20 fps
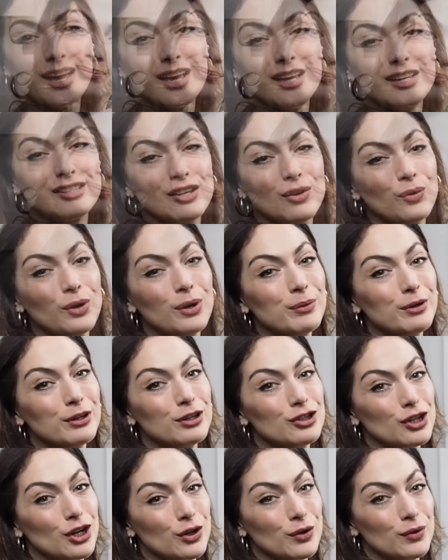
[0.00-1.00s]
So what I'm going to
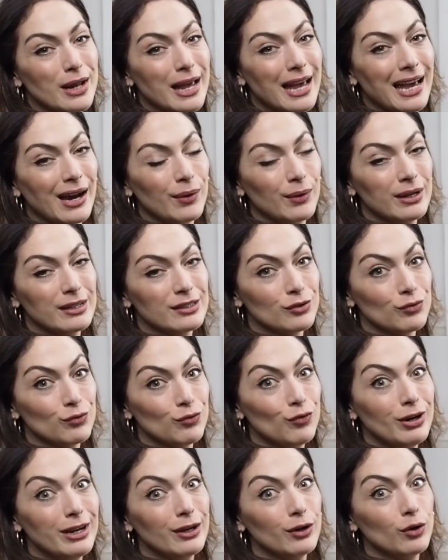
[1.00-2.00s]
show you now is a
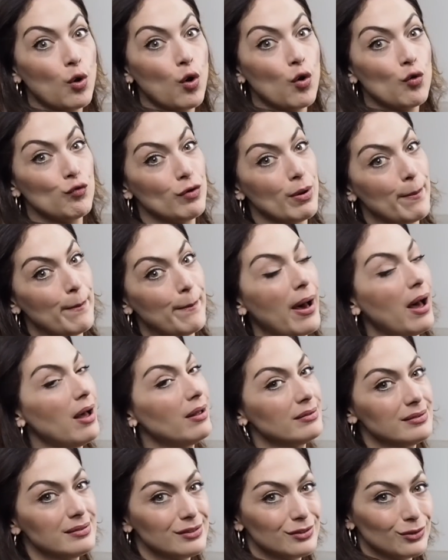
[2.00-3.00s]
real
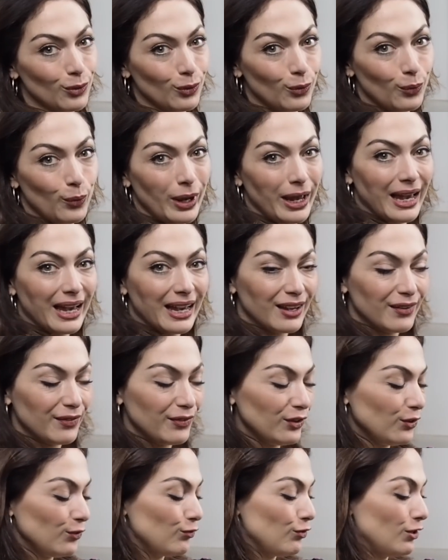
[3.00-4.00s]
Rapunzel wig. If
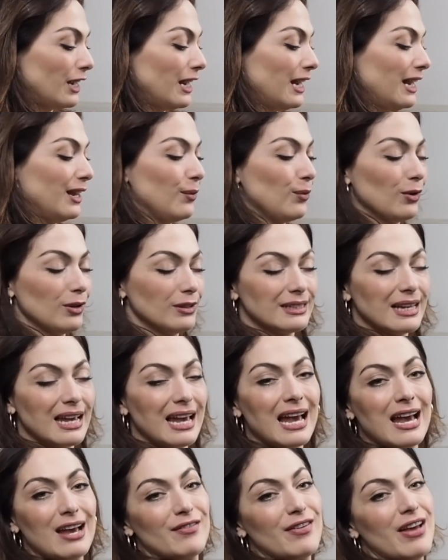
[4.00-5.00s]
you really want to
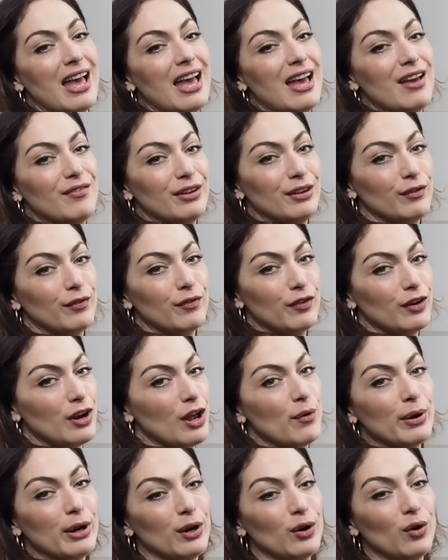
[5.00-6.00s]
have heavy
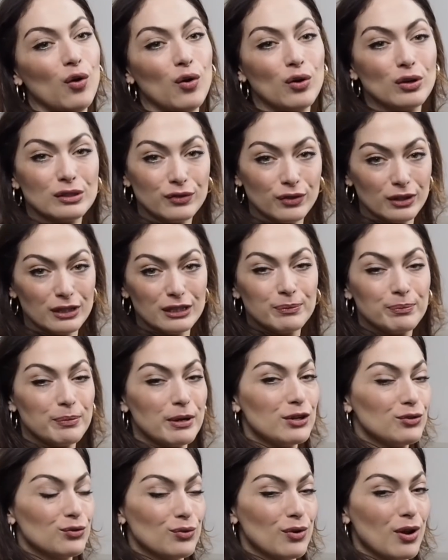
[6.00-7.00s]
flowing locks for a
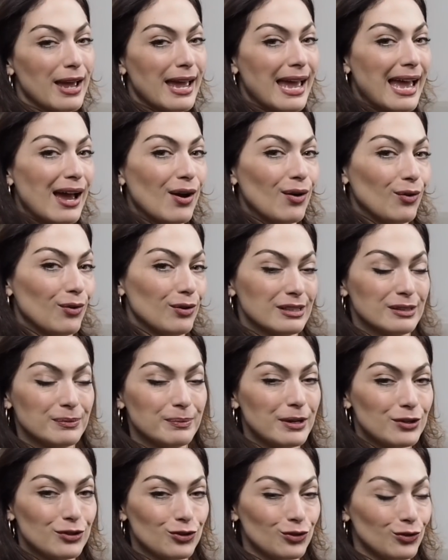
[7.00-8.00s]
special night out or a
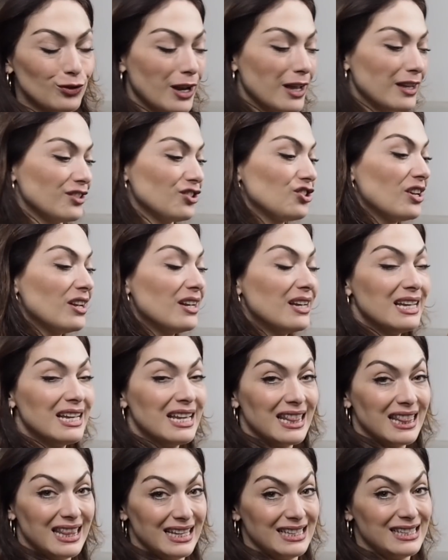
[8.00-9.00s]
special lunch,
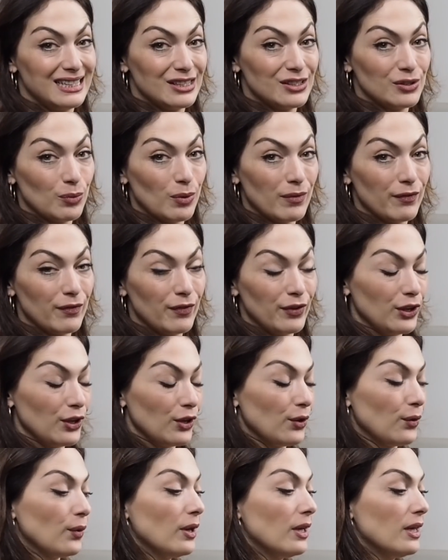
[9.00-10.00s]
this is the one for you.